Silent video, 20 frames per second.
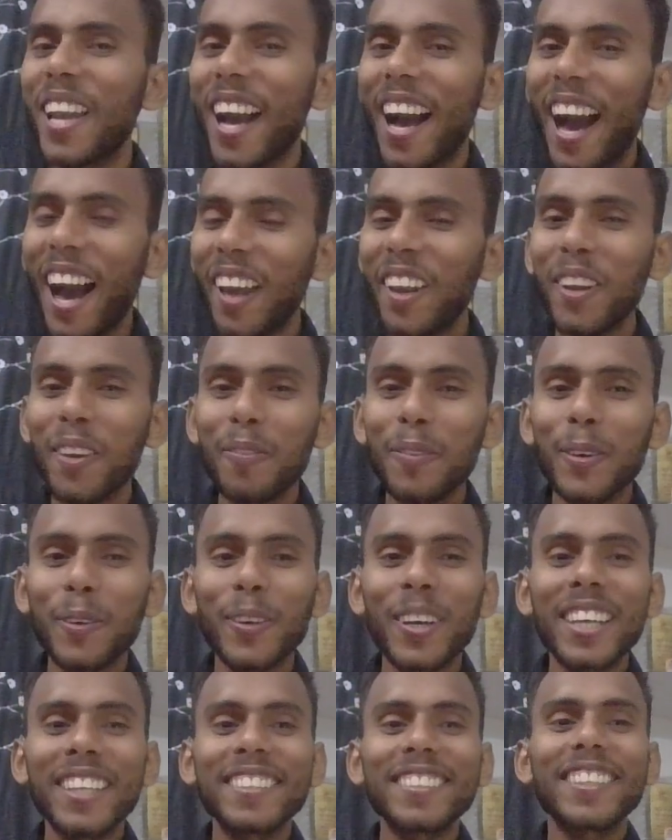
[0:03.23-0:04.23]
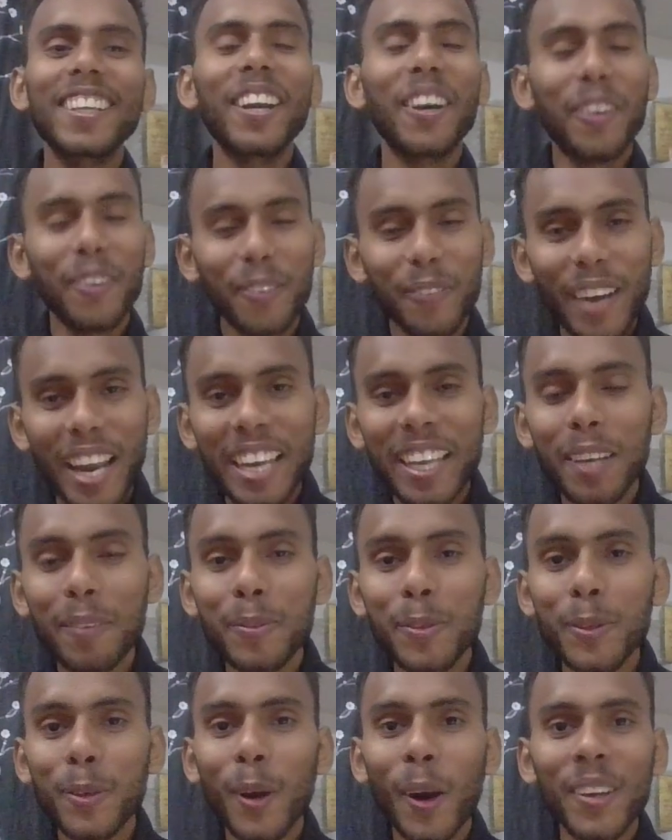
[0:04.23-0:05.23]
Hello everyone, welcome
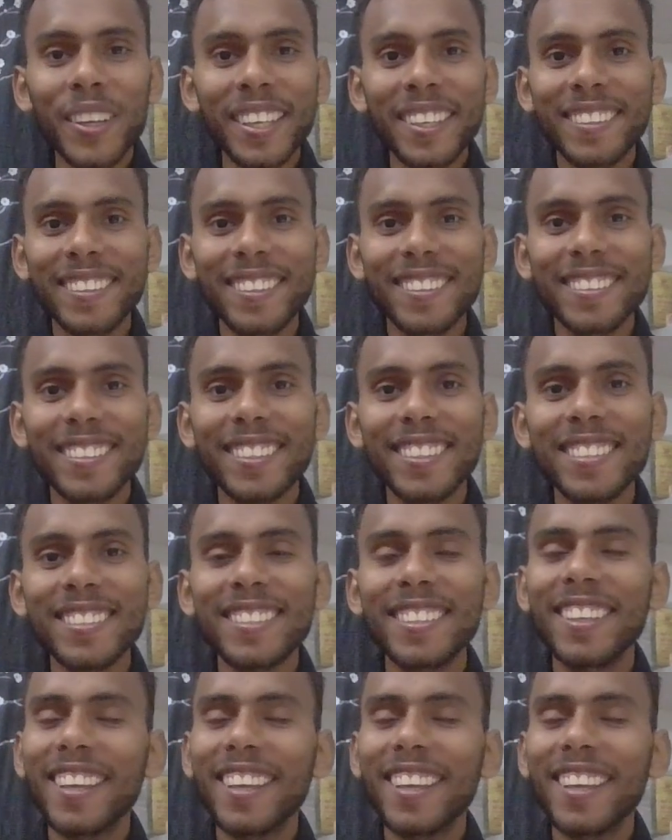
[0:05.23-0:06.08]
to Quantx Research.